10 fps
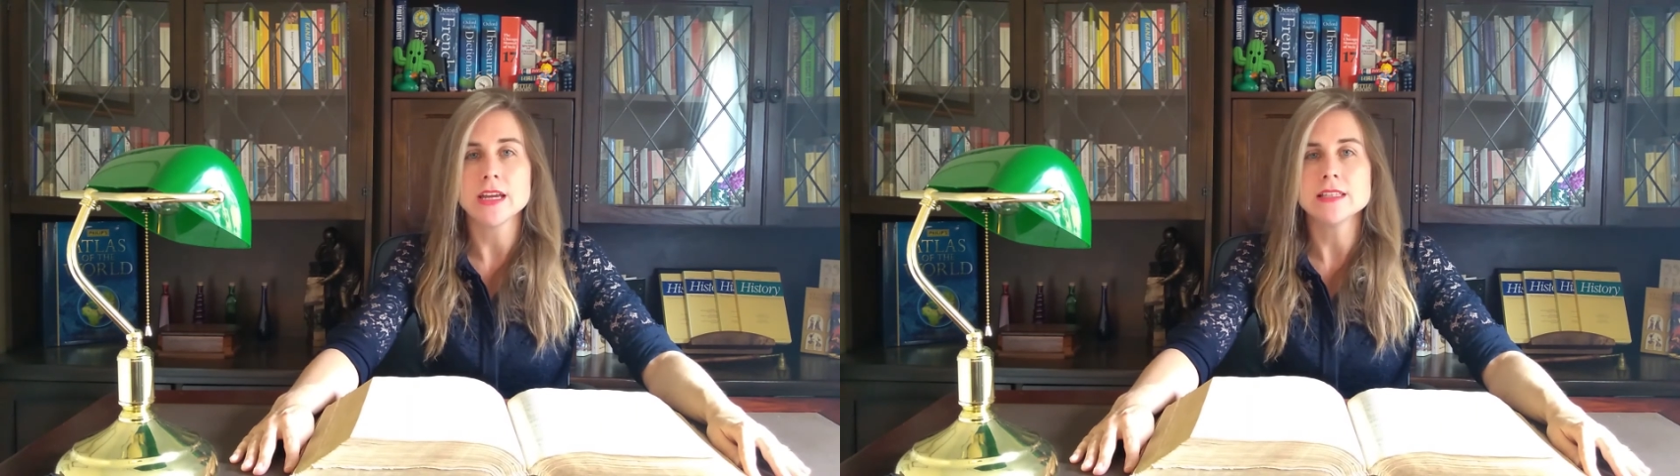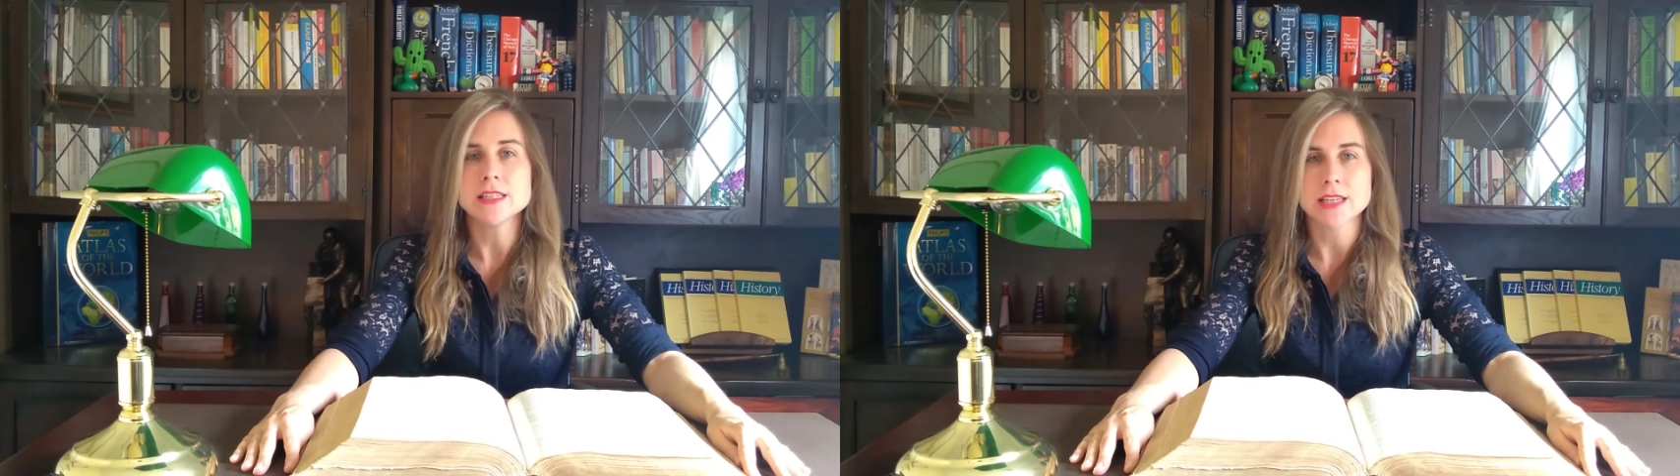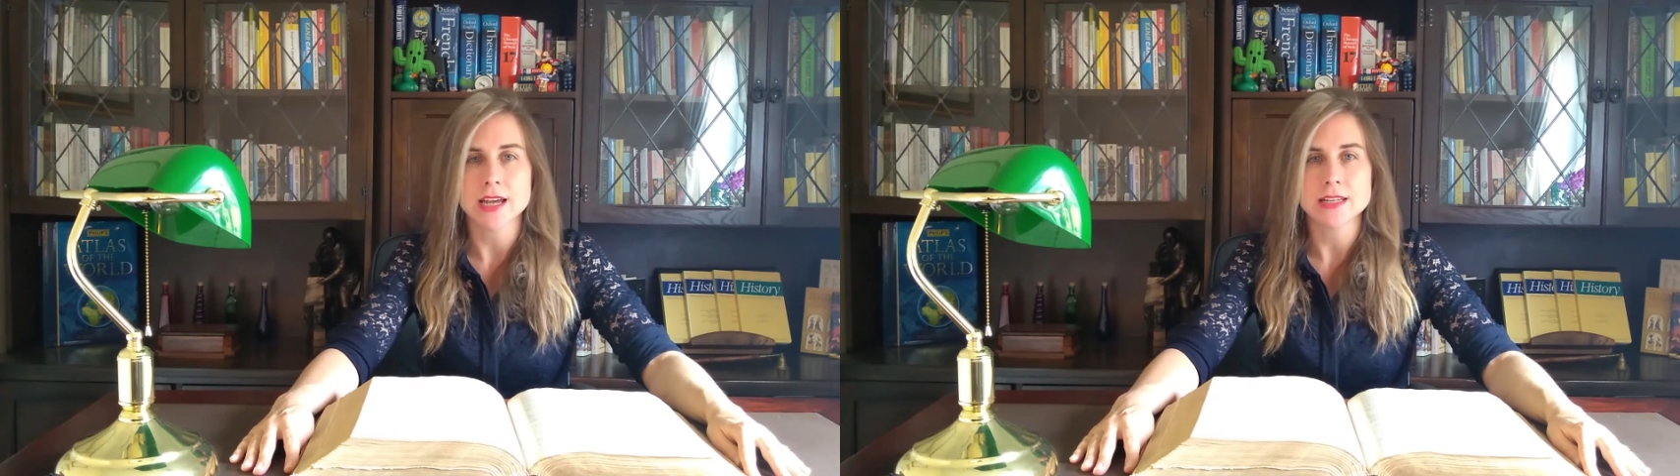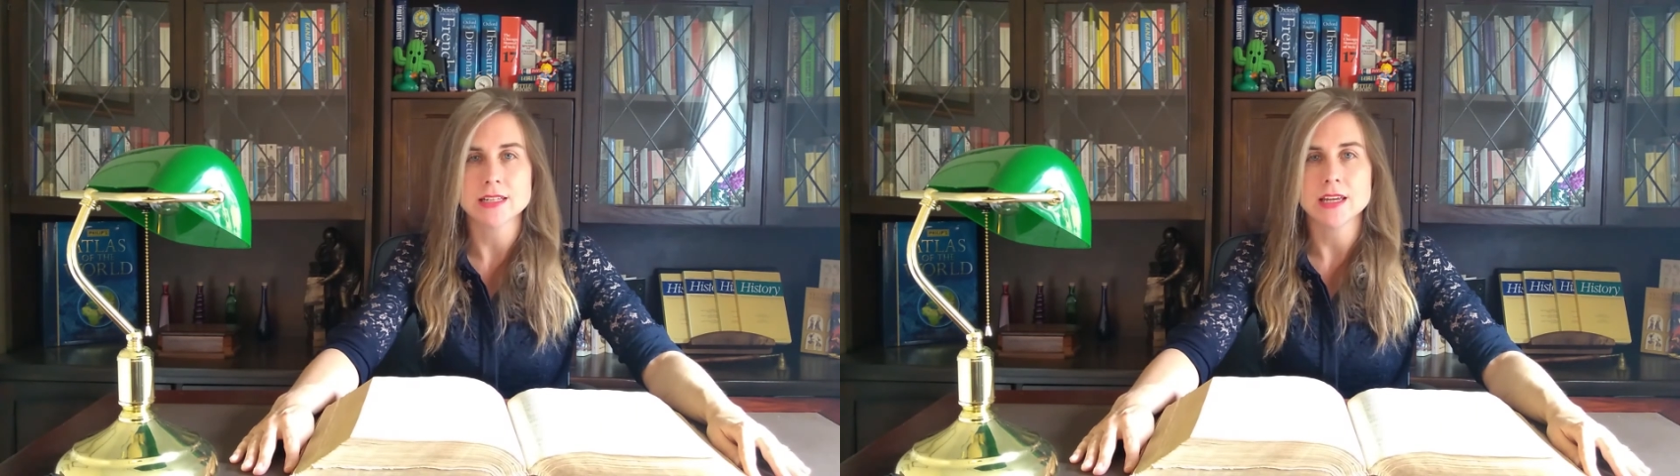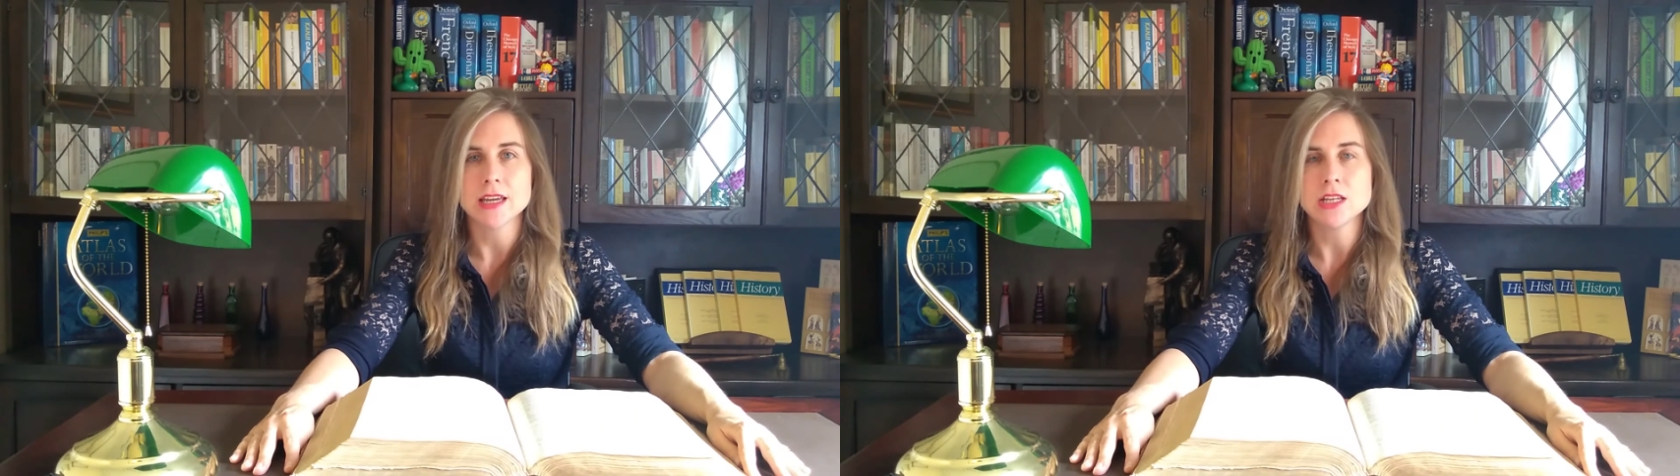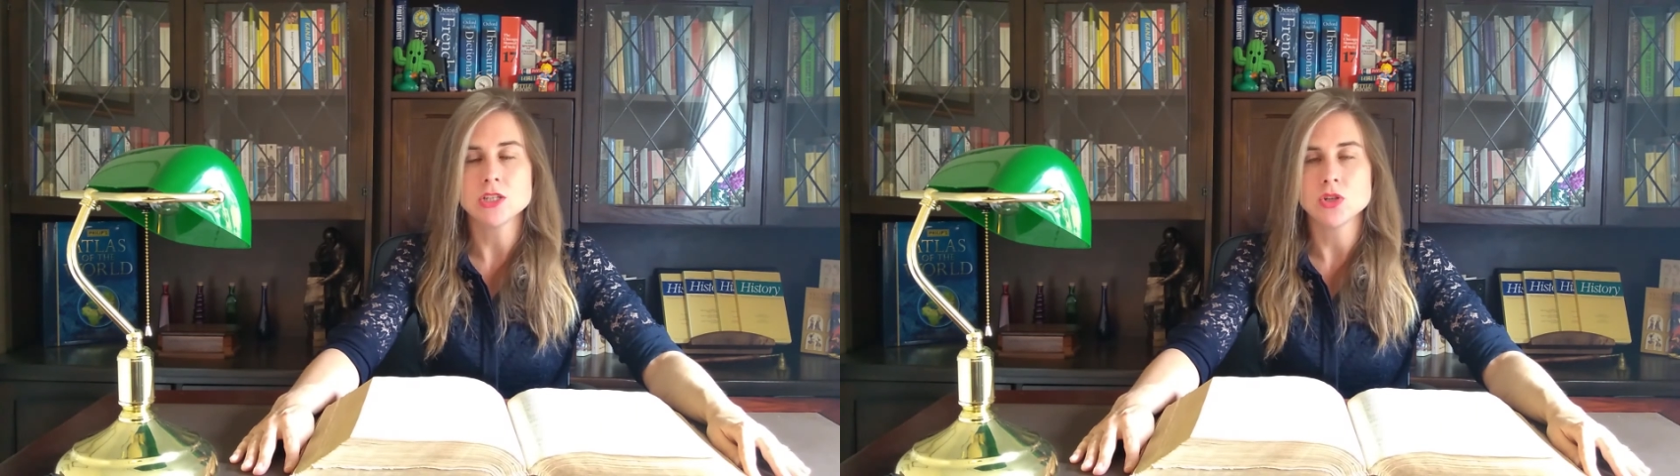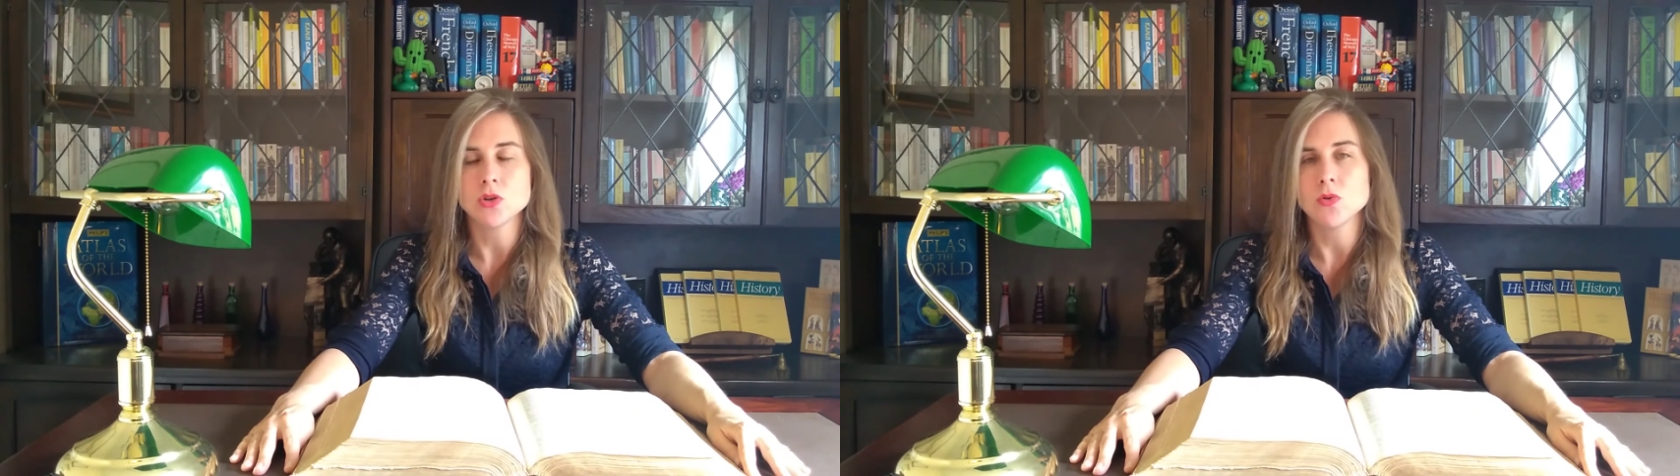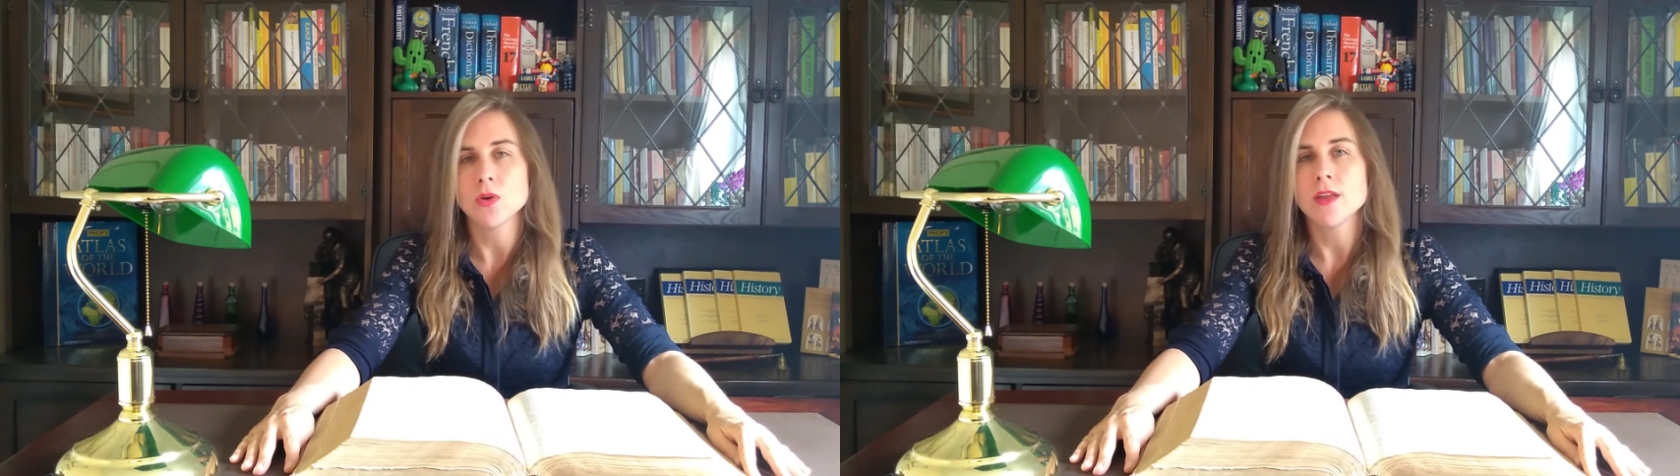insight
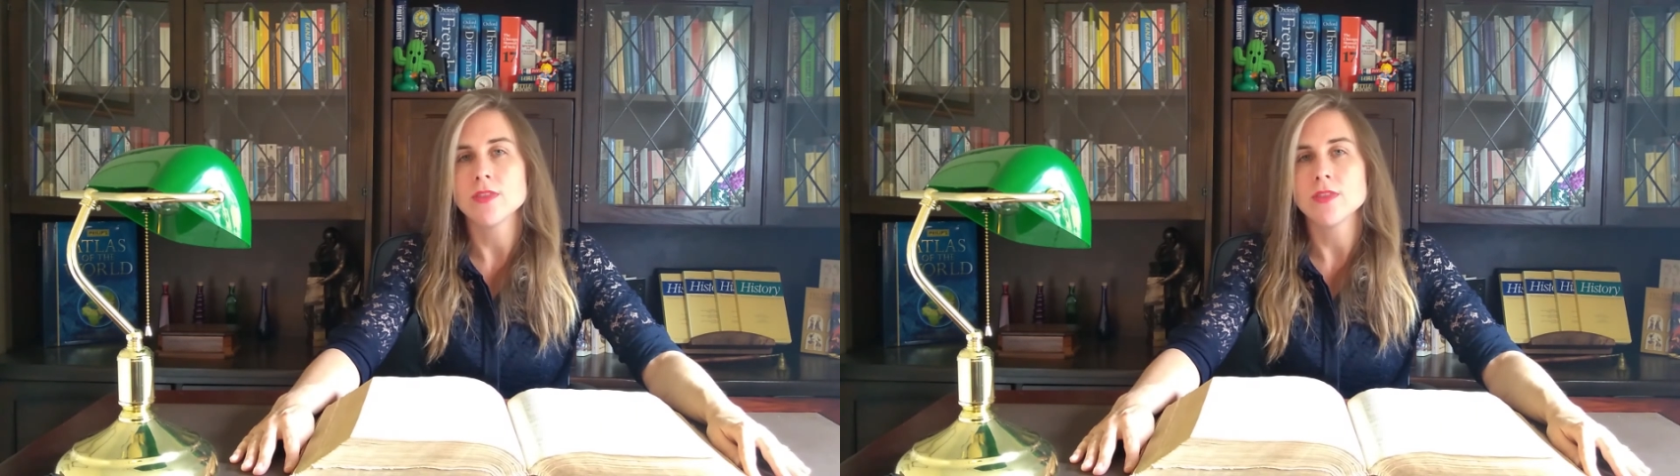into